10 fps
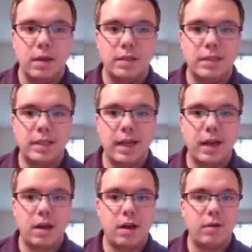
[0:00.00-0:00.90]

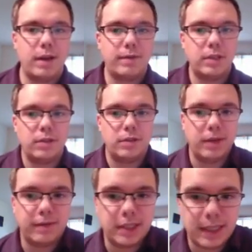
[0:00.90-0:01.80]
Today, all we have to do is
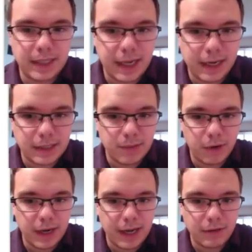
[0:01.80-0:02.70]
we have to take that
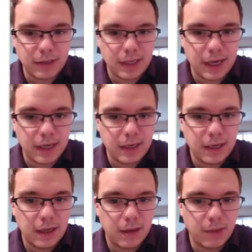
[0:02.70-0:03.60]
exponent outside,
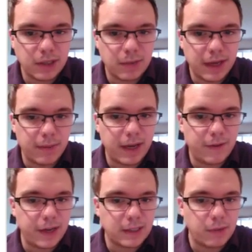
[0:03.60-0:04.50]
multiply it by
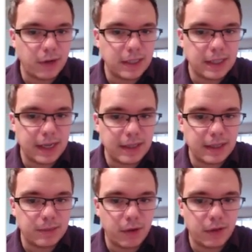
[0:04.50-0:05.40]
every exponent inside.
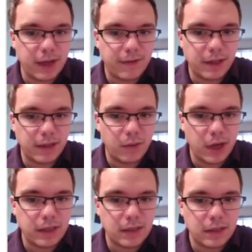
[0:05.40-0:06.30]
These both have hidden
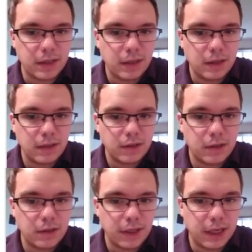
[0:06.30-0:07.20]
ones.
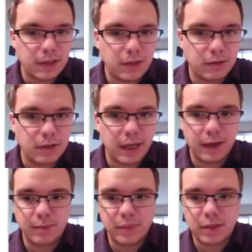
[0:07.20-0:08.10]
So I get 2
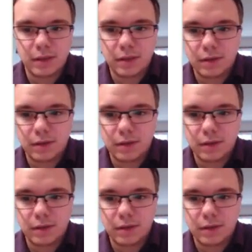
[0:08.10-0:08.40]
times